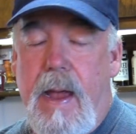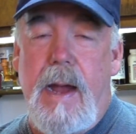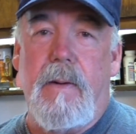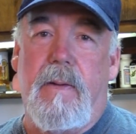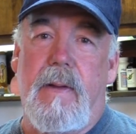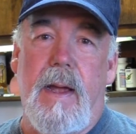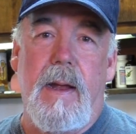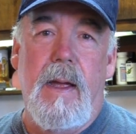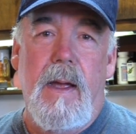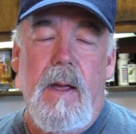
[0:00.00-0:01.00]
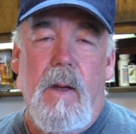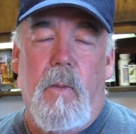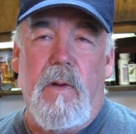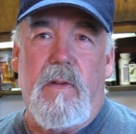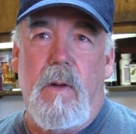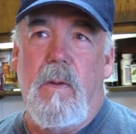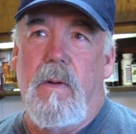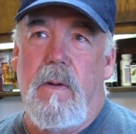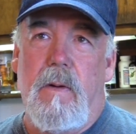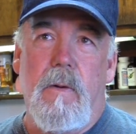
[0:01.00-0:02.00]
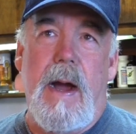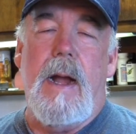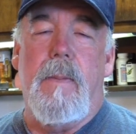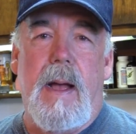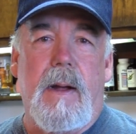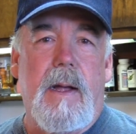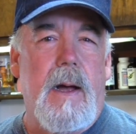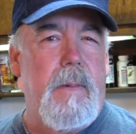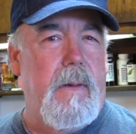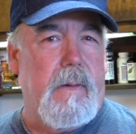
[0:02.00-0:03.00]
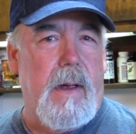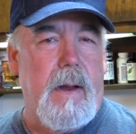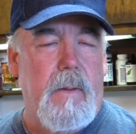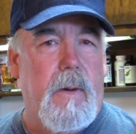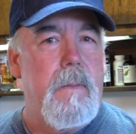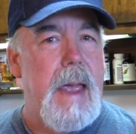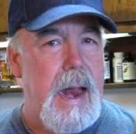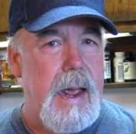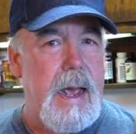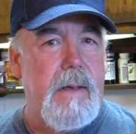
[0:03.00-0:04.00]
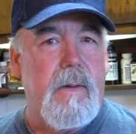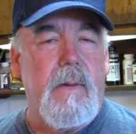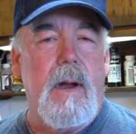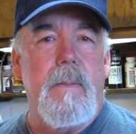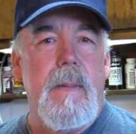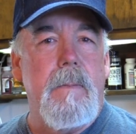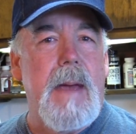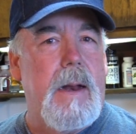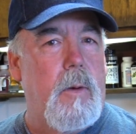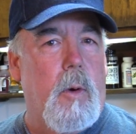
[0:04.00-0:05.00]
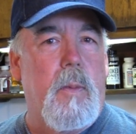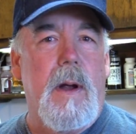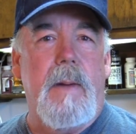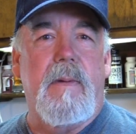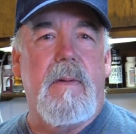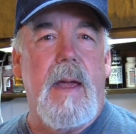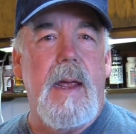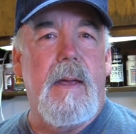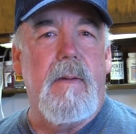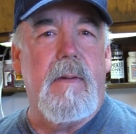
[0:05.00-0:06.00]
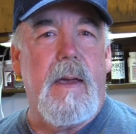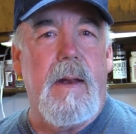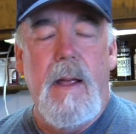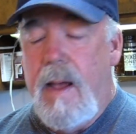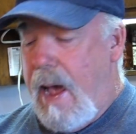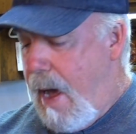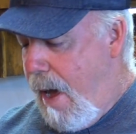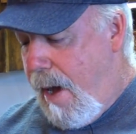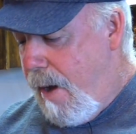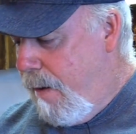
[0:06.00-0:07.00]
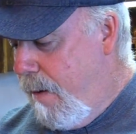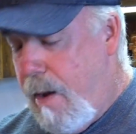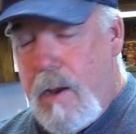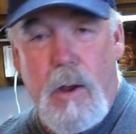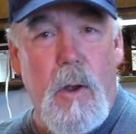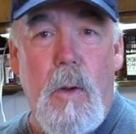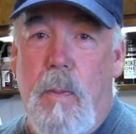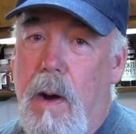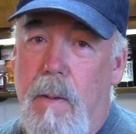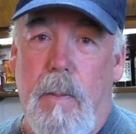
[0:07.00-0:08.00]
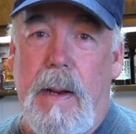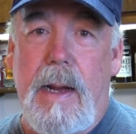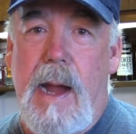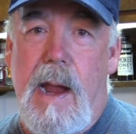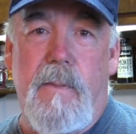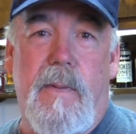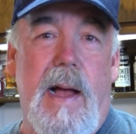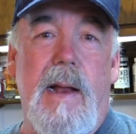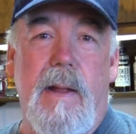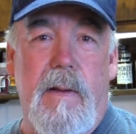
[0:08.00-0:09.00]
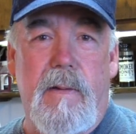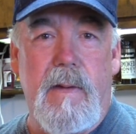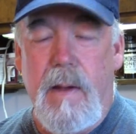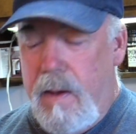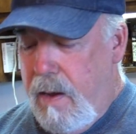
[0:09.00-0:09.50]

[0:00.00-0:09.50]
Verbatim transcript: hanger steak. What's so great about companies like what Matt has over there at Matador Prime Steak is that I and you probably can't find this.